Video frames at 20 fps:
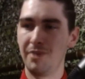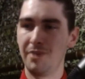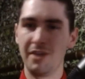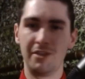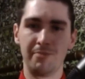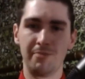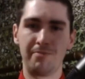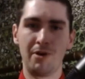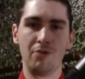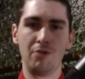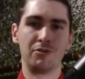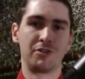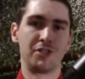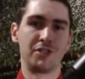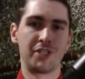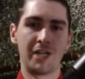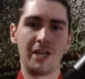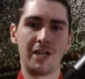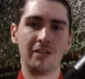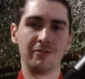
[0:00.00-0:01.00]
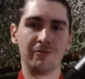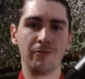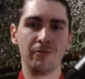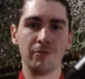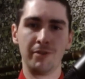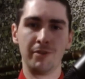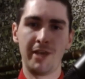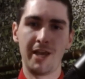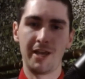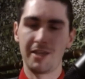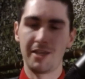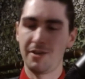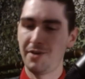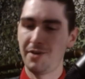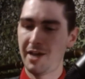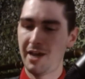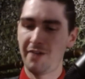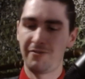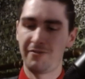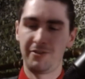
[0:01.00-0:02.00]
be the poster child for that.
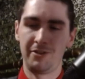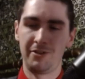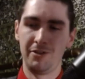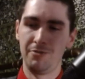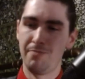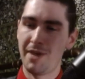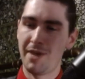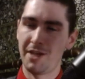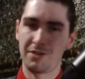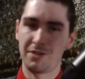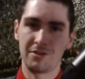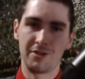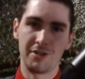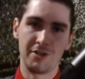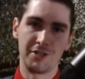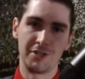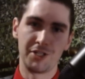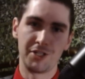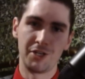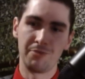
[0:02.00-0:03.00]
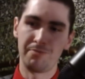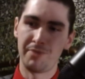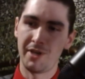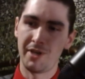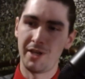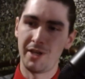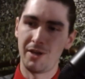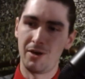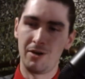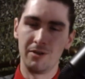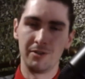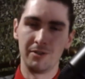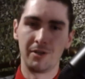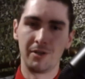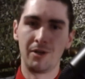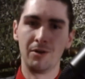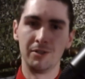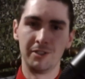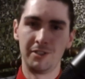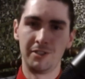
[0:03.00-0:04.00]
You have to make sure you're dumping all
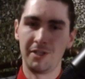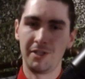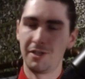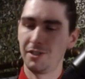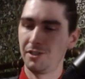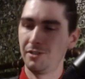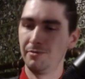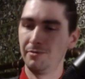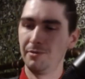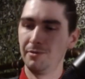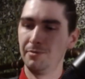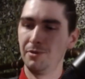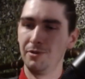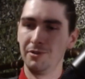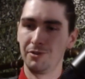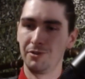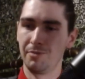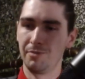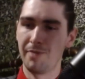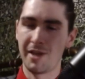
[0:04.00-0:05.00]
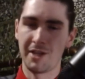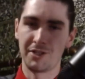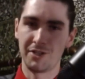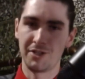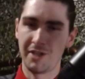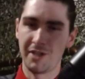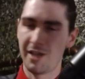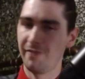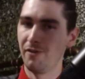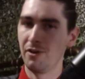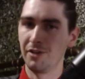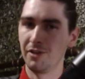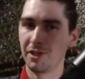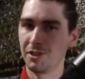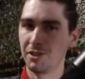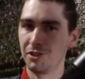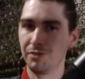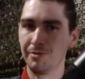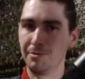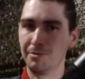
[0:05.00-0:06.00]
the gold into consumables, or making sure you have all the
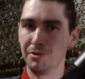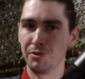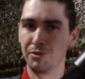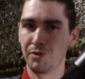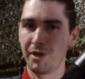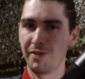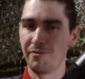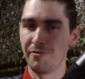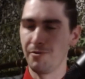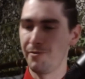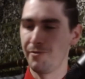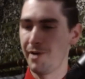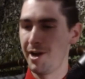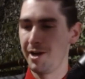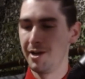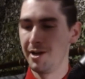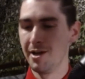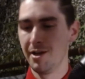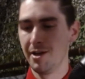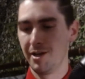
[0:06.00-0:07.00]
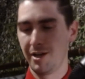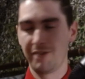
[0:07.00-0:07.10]
consumables ready for raid.